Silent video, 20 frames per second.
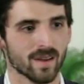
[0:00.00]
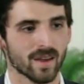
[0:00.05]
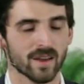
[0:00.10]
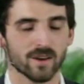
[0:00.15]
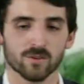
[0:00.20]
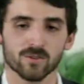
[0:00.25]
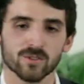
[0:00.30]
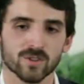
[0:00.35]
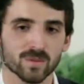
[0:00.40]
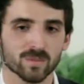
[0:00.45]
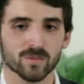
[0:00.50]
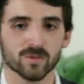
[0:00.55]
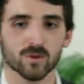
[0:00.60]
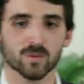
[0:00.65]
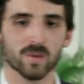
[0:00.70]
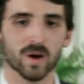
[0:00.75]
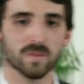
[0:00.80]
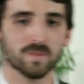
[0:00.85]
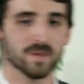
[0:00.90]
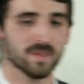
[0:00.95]
I know some of
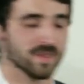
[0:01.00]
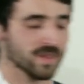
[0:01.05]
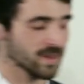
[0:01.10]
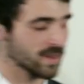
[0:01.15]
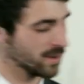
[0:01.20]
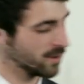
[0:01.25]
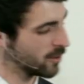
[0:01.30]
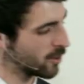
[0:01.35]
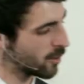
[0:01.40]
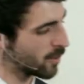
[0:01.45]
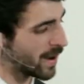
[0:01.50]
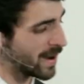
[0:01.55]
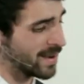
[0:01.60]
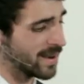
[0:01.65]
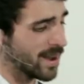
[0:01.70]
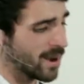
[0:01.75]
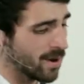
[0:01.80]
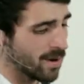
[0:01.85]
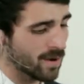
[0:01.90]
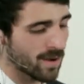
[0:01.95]
you might be thinking, you know,
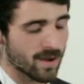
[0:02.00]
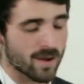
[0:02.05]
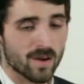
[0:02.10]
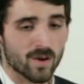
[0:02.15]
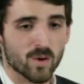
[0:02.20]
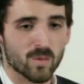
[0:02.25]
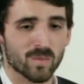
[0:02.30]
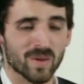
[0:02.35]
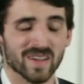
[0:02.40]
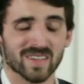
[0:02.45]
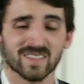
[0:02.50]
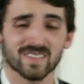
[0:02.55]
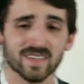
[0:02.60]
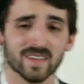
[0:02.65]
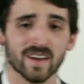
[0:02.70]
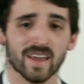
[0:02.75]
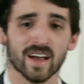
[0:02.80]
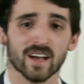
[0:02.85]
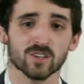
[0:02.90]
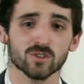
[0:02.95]
right now, my
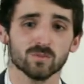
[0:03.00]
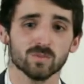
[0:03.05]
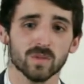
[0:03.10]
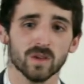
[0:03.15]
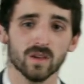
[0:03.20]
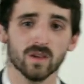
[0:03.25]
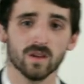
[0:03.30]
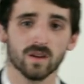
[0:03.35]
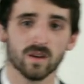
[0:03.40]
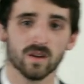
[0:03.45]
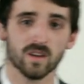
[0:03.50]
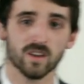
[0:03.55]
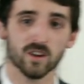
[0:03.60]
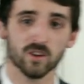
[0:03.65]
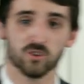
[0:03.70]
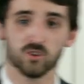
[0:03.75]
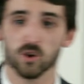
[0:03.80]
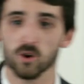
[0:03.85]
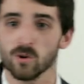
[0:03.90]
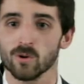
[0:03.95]
sin has me
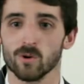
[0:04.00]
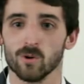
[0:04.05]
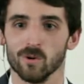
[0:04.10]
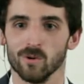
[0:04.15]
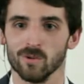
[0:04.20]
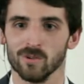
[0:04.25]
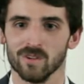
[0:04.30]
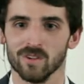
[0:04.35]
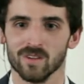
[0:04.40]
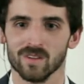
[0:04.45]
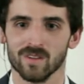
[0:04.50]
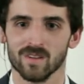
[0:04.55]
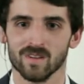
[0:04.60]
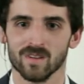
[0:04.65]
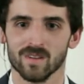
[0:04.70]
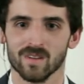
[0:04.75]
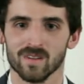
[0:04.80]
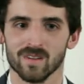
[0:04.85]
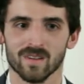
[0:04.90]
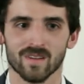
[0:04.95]
in a chokehold.
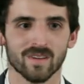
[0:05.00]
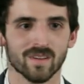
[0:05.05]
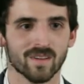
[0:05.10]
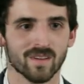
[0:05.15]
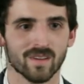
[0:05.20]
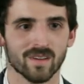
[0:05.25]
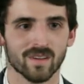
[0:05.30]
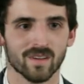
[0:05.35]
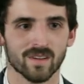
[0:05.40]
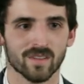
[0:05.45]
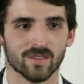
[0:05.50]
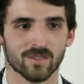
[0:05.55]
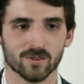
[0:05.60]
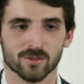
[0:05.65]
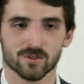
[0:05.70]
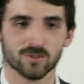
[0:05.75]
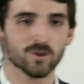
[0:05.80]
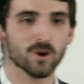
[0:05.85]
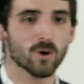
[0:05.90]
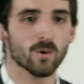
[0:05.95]

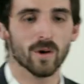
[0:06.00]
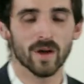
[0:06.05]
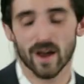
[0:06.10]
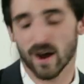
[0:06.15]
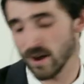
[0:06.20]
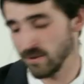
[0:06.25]
There's no way.